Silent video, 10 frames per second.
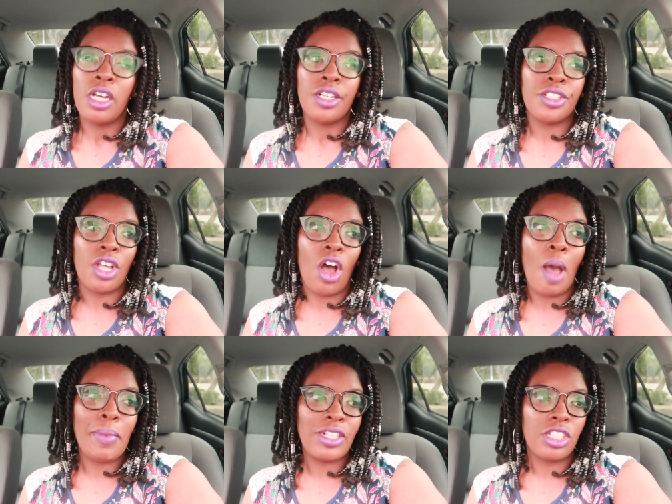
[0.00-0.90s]
So I
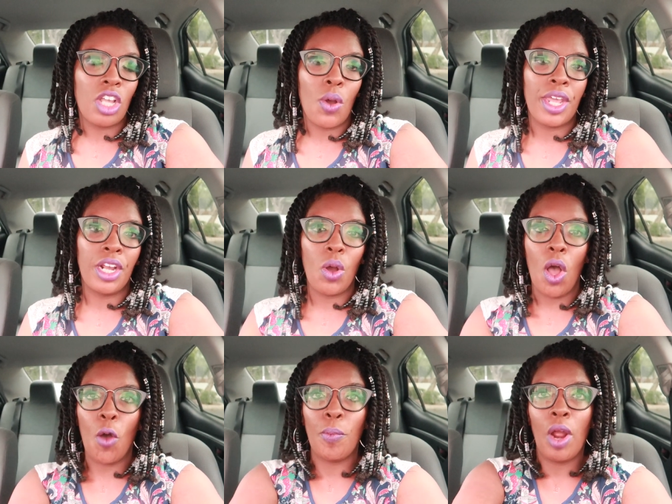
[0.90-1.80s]
may just go ahead and go
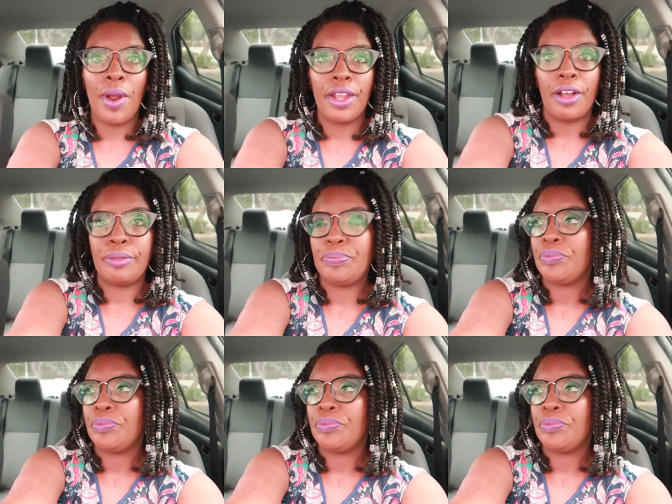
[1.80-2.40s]
home. All right, y'all.